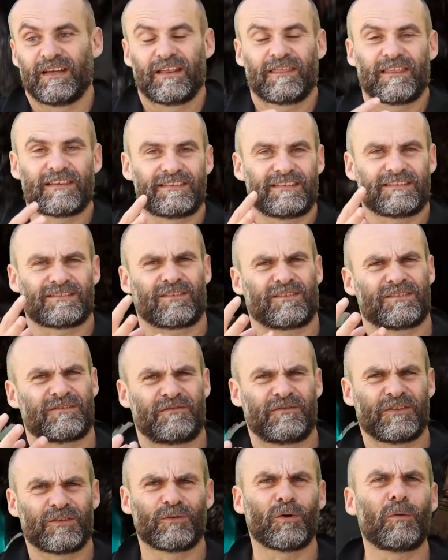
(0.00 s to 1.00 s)
there's this
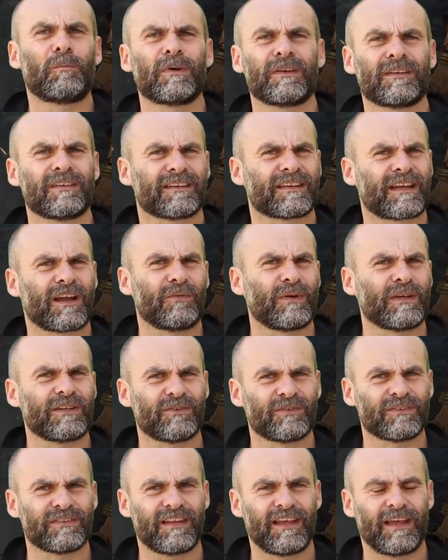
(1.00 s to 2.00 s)
phenomena going
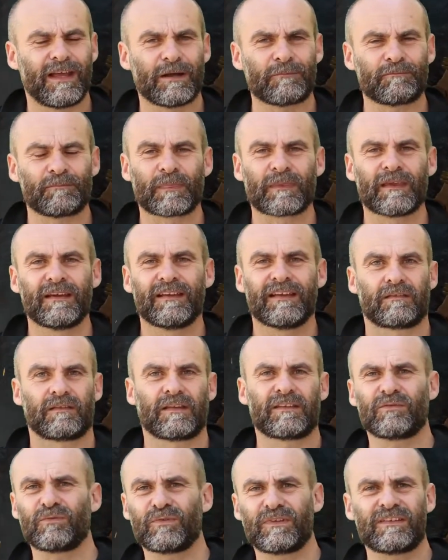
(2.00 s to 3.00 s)
on there.
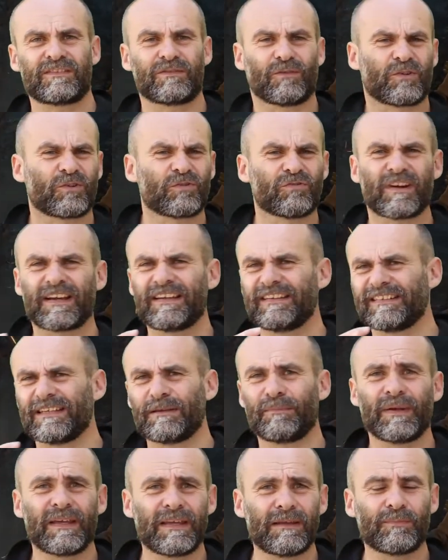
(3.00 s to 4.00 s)
There's all these sort of
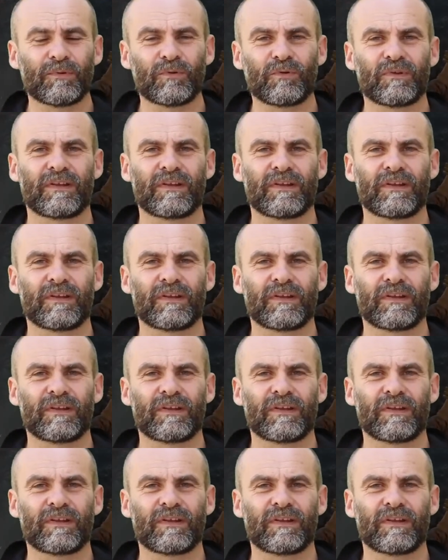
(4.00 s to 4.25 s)
crazy people.